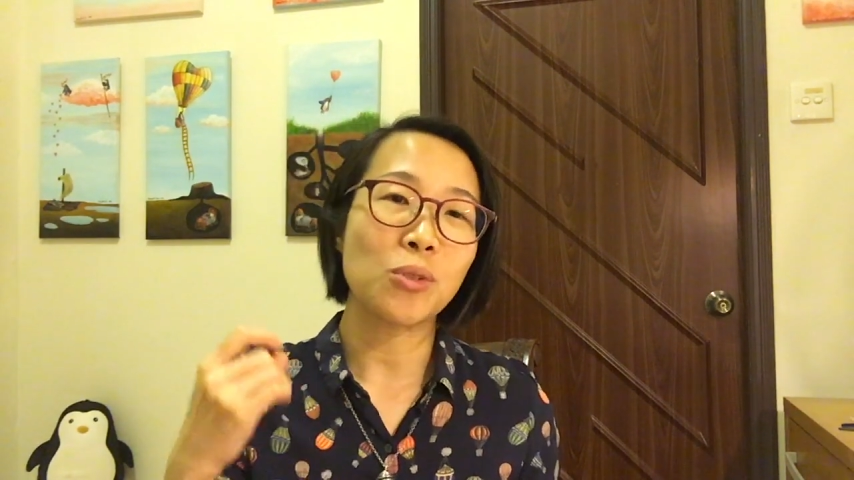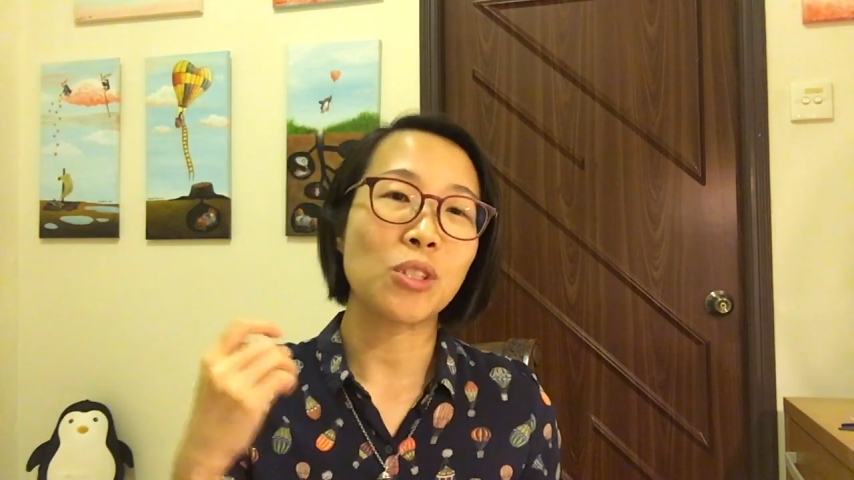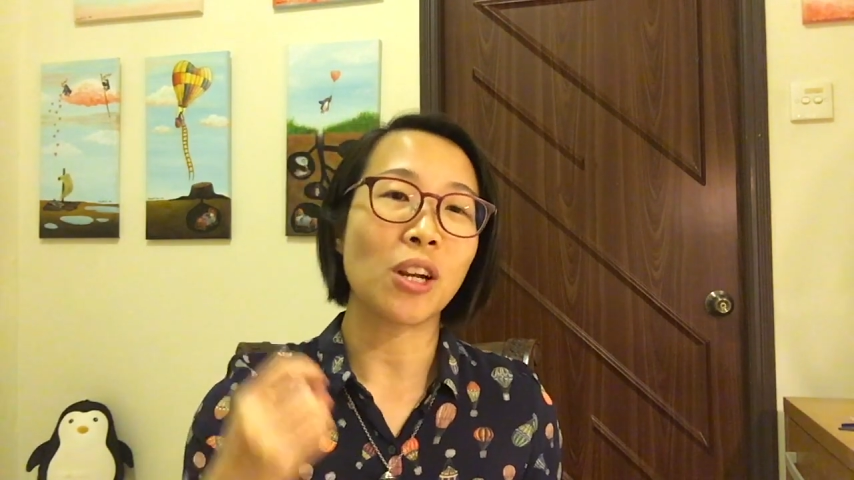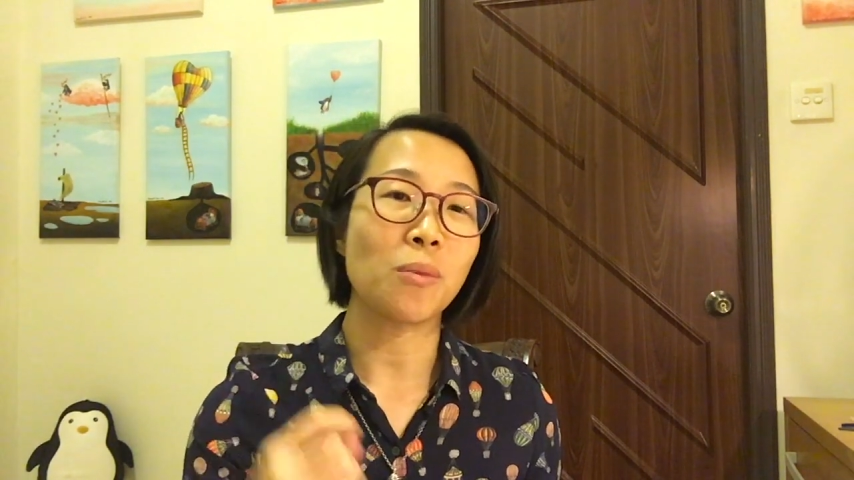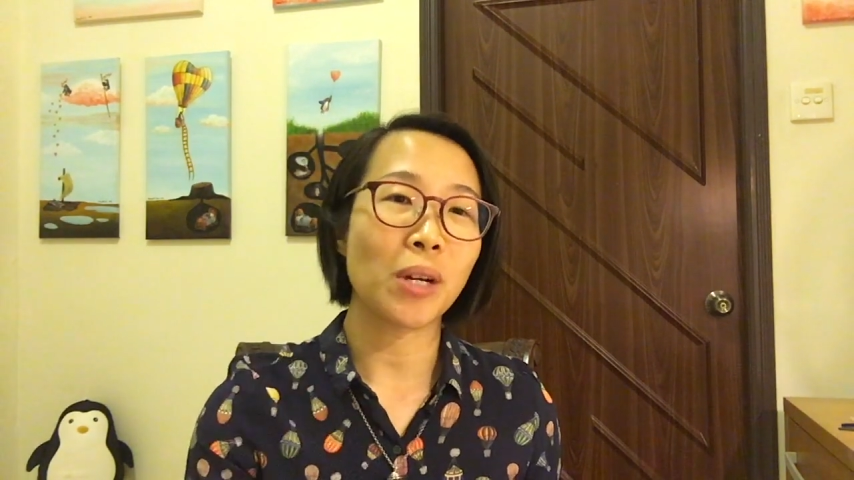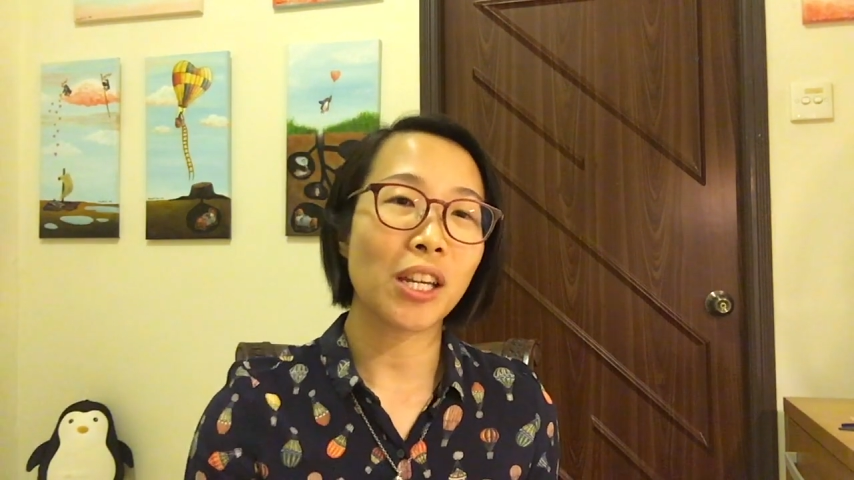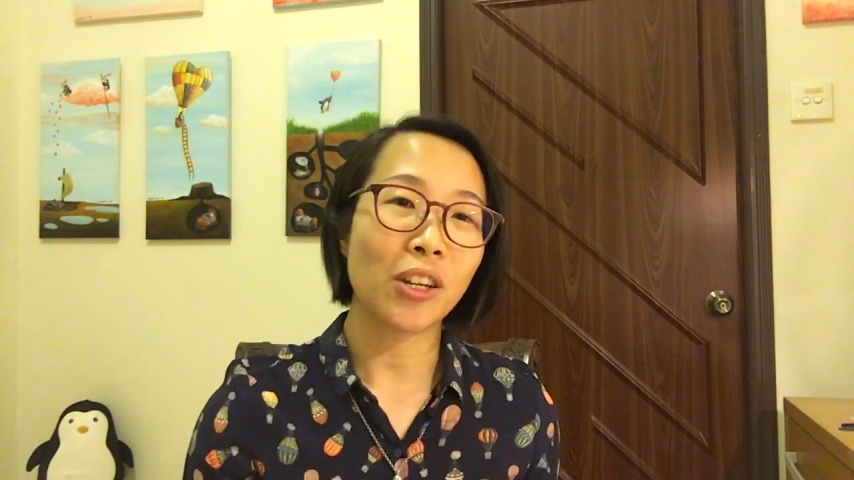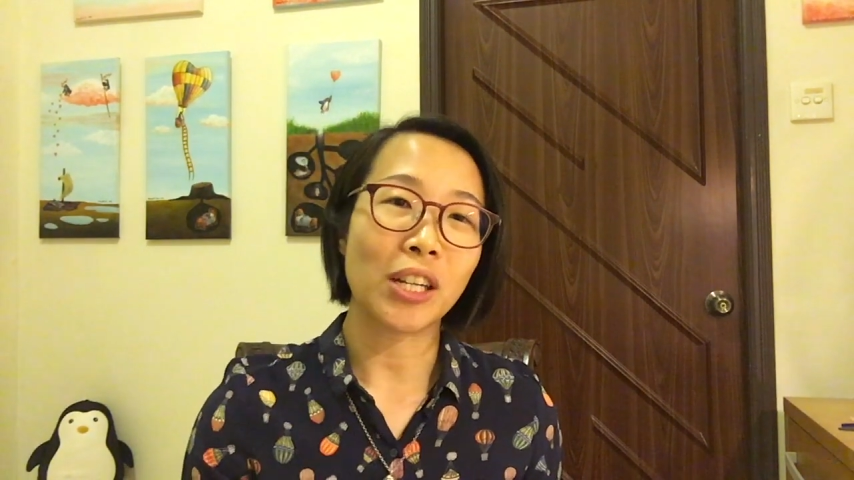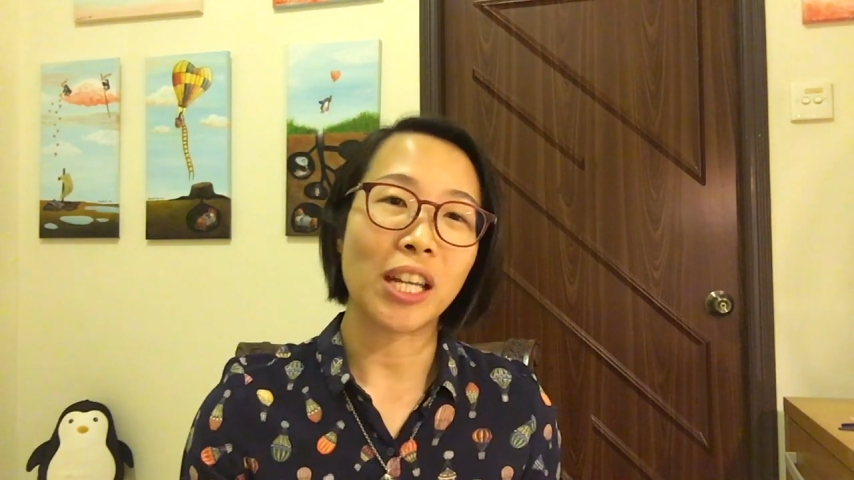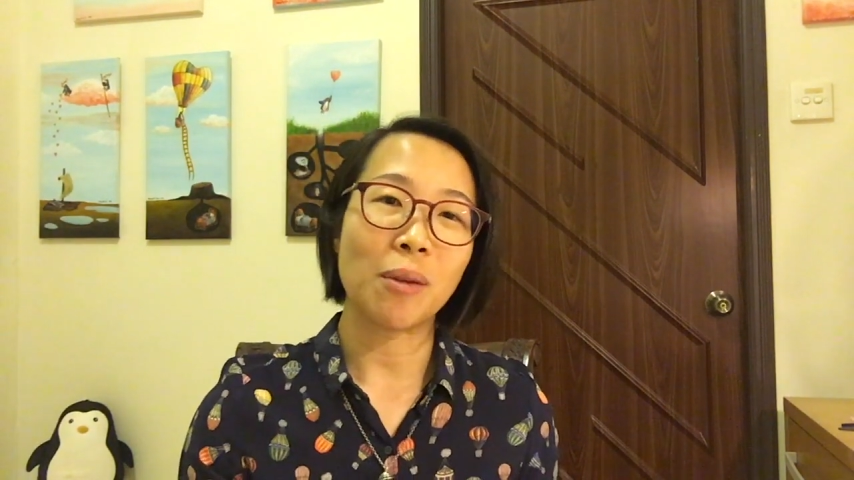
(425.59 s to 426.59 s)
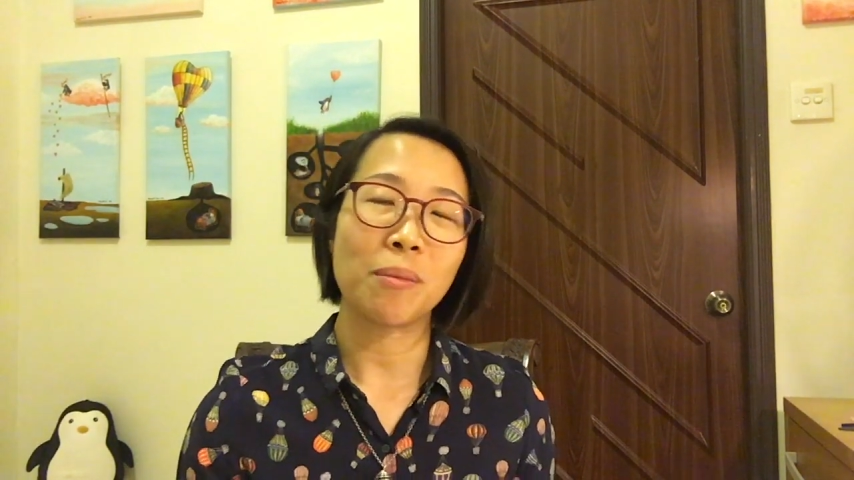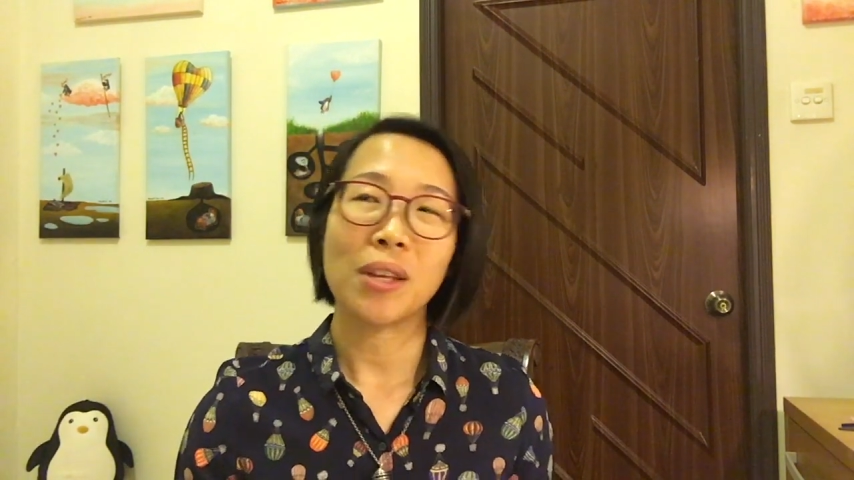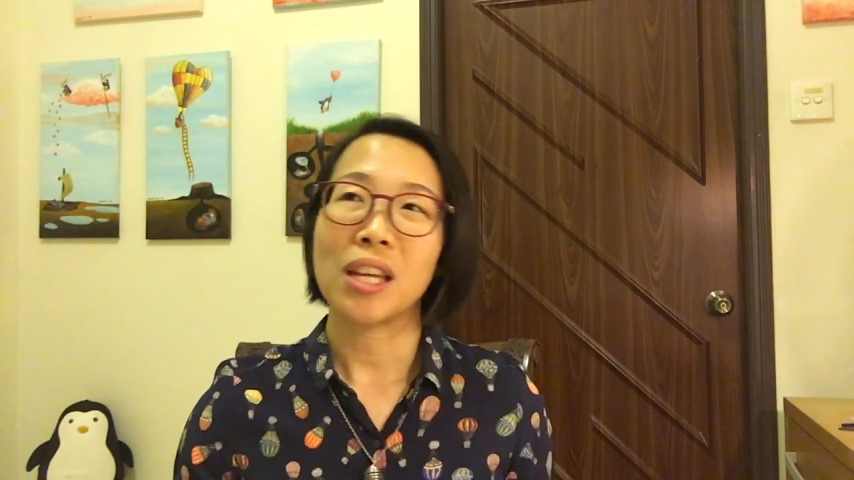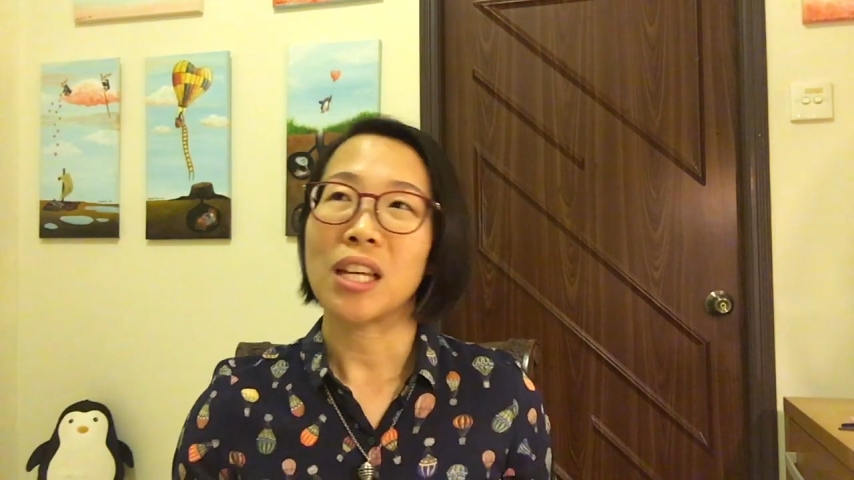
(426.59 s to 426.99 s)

you start working on them,